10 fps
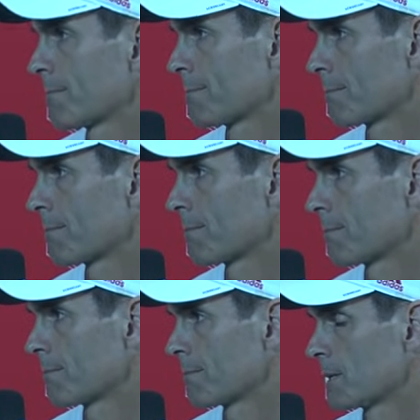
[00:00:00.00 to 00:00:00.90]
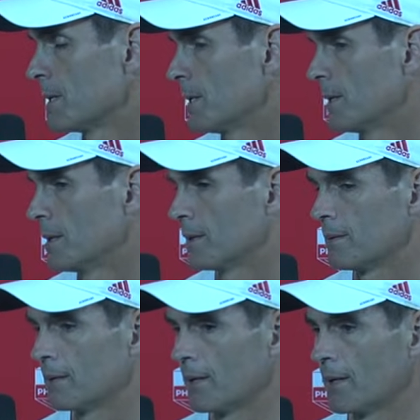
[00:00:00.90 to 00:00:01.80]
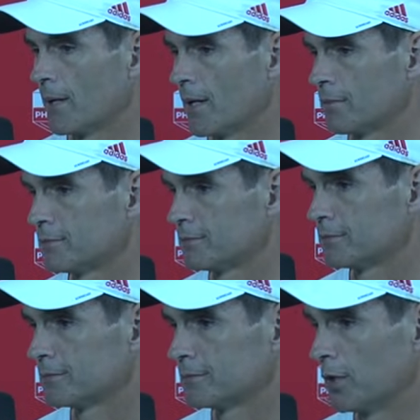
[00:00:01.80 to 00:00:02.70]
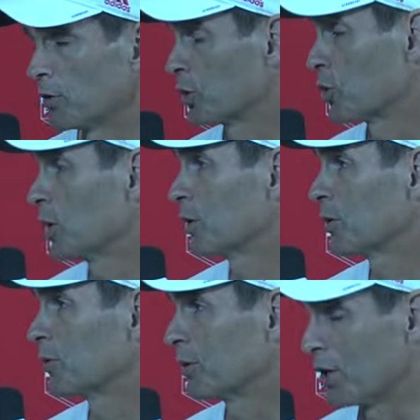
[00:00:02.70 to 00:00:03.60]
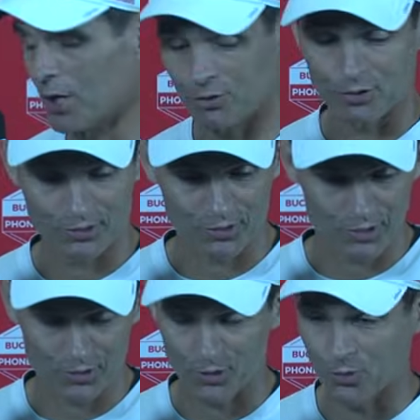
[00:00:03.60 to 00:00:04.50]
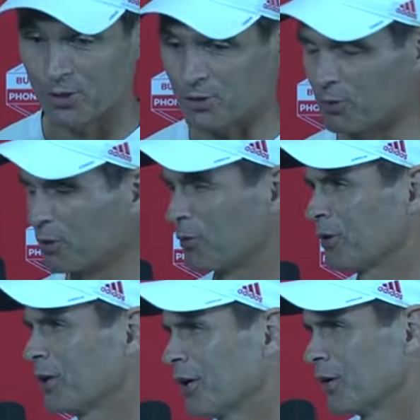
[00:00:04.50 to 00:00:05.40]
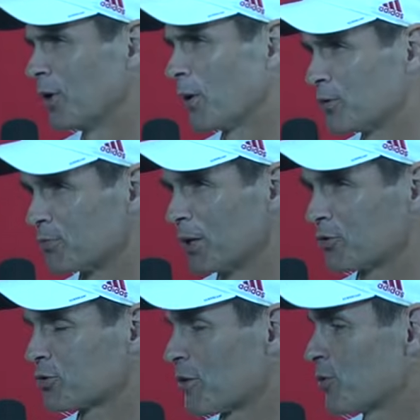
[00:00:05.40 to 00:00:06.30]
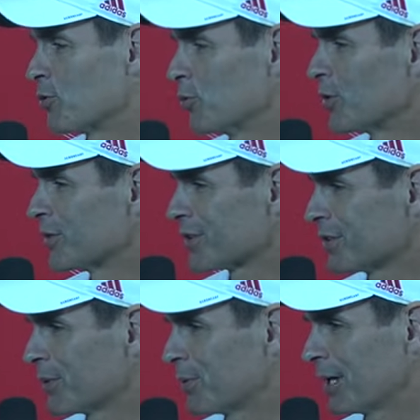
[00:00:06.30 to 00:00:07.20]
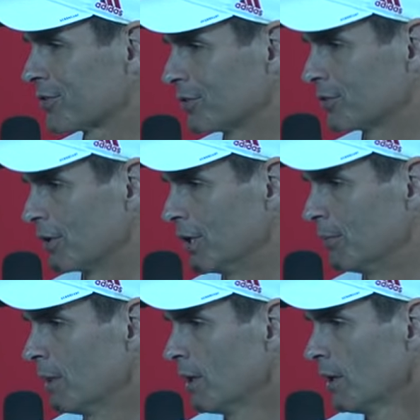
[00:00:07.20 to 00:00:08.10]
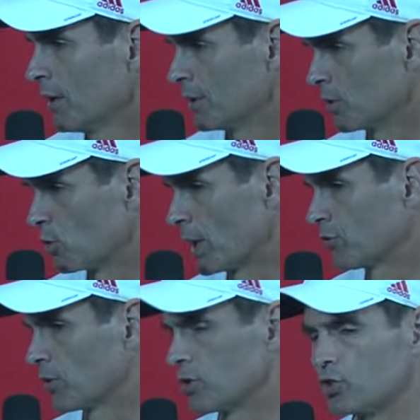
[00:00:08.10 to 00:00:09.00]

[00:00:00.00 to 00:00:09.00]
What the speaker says: the last couple of years? Well, good question. No, that's a good question. We're always about throwing more touchdown passes. You know, the red zone in